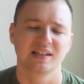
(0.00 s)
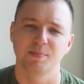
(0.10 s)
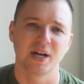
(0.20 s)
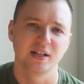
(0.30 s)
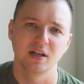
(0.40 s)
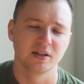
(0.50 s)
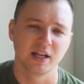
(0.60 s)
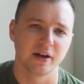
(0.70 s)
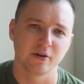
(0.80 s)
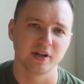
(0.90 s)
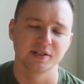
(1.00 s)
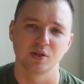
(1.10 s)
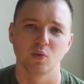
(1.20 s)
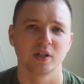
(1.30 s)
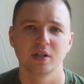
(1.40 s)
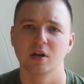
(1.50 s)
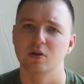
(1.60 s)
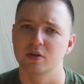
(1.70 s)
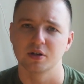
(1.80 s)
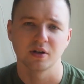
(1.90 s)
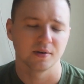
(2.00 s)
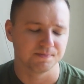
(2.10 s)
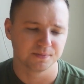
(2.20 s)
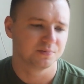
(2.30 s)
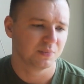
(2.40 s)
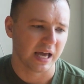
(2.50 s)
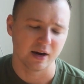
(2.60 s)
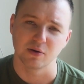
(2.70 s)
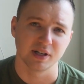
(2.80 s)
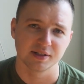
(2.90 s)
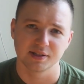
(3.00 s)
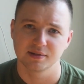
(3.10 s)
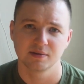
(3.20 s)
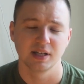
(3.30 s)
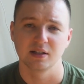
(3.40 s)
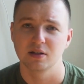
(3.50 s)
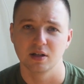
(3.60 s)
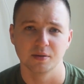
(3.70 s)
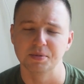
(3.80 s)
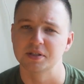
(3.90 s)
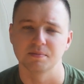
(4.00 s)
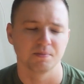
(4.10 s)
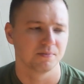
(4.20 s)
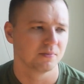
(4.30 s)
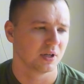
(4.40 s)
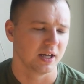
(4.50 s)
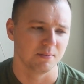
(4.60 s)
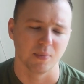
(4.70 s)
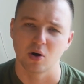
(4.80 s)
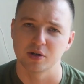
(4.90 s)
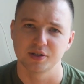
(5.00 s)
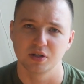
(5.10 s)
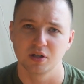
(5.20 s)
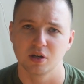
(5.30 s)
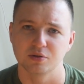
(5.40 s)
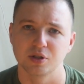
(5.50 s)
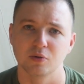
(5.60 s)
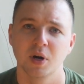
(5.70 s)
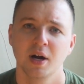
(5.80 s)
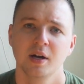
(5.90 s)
depending on the areas you want to go, there are areas in clubs and in bars you can go to.